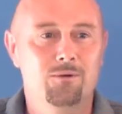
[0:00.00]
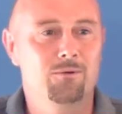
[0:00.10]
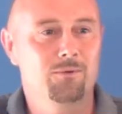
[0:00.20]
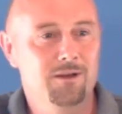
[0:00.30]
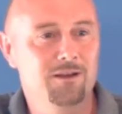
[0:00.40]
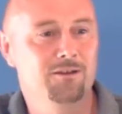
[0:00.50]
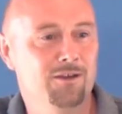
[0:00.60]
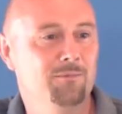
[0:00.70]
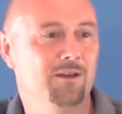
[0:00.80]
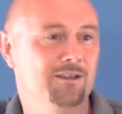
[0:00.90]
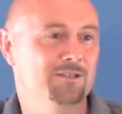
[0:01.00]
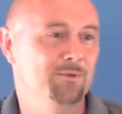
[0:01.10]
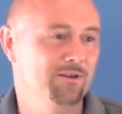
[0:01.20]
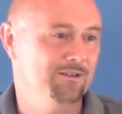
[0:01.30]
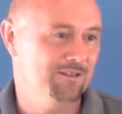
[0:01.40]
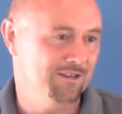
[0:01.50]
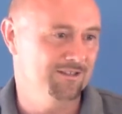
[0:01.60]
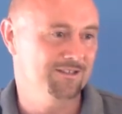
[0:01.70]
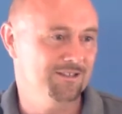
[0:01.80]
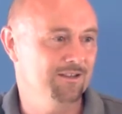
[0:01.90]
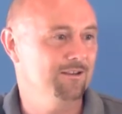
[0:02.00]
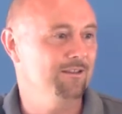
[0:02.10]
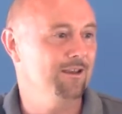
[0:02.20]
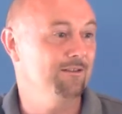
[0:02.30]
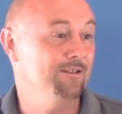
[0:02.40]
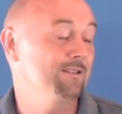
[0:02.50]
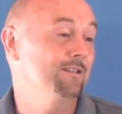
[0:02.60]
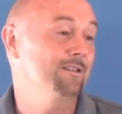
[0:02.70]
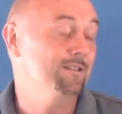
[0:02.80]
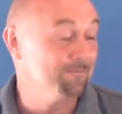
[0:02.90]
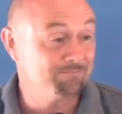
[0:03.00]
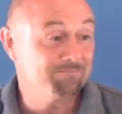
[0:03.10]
when I look at my experience, I can see that there is this,